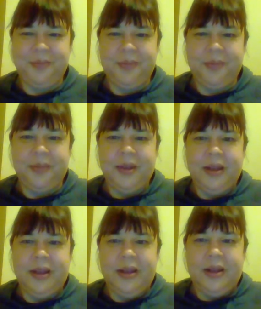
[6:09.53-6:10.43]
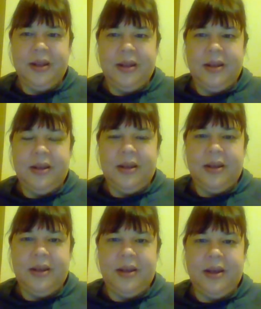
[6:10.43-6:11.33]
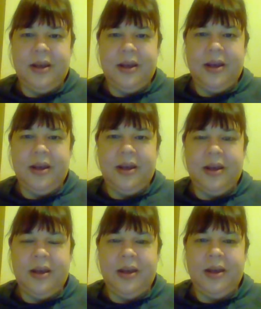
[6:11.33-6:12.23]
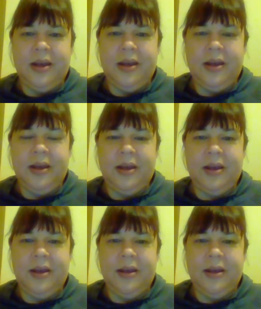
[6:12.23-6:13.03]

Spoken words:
Nobody speaks.